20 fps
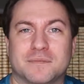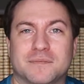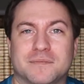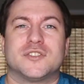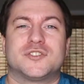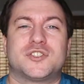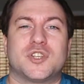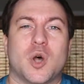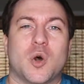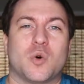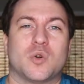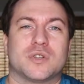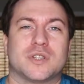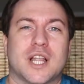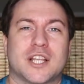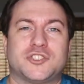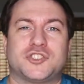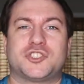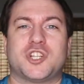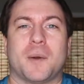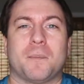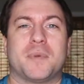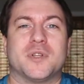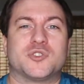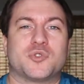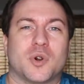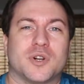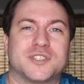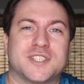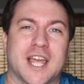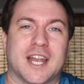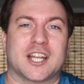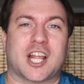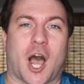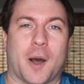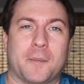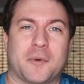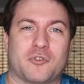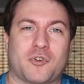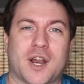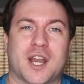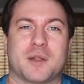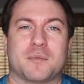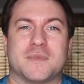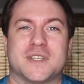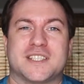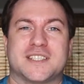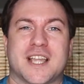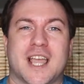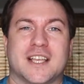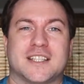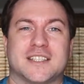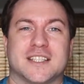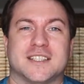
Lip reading: So let's jump into our 10 common writing mistakes,